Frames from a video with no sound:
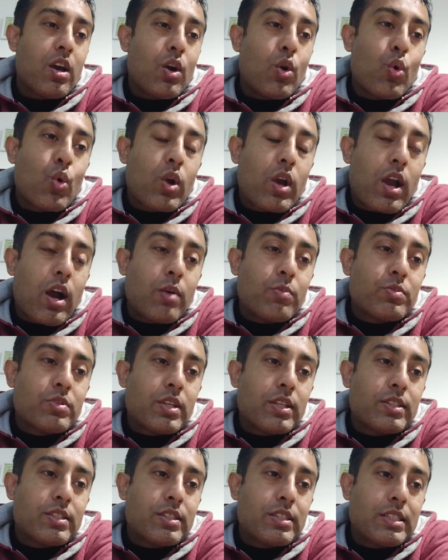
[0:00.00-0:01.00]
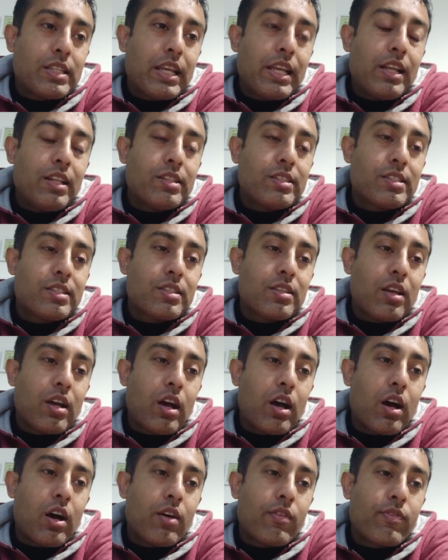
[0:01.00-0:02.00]
who comes and steals
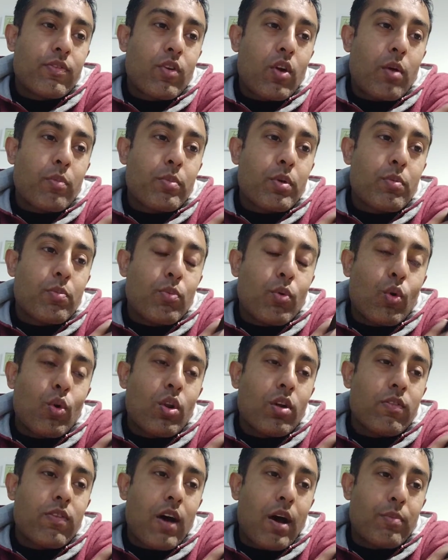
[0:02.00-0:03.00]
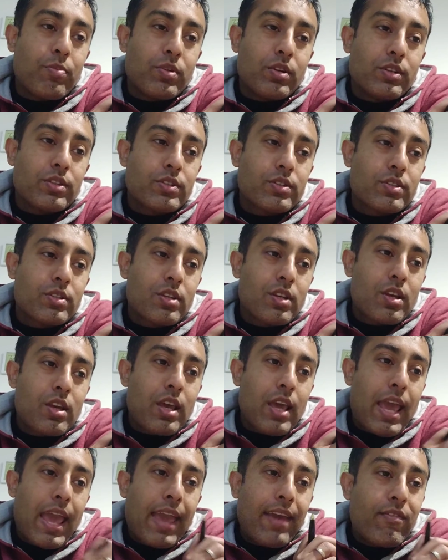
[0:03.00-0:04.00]
from your bowl of happiness
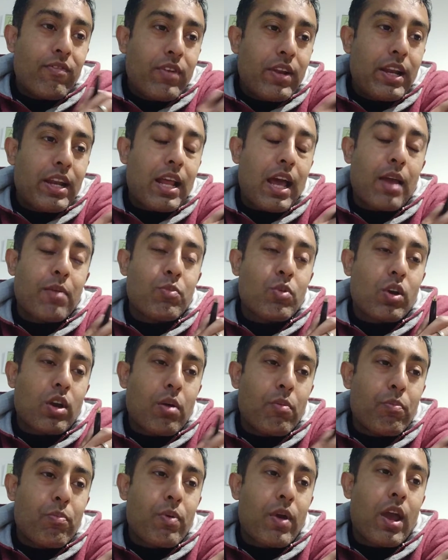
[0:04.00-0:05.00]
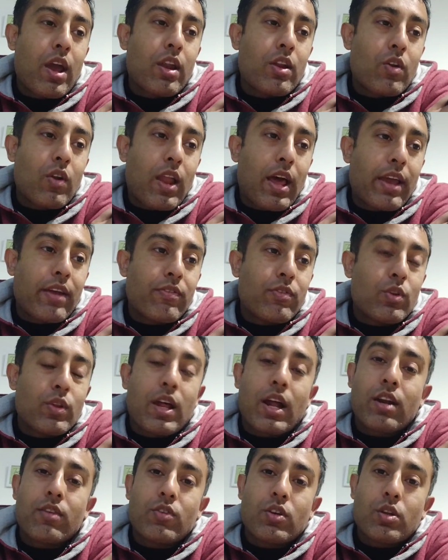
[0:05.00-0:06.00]
every time you compare your life to
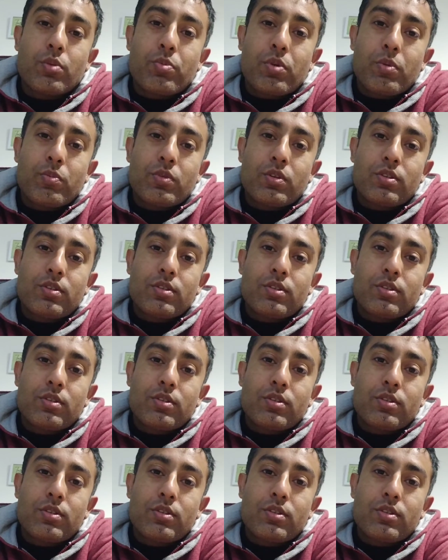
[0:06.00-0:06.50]
that of other people.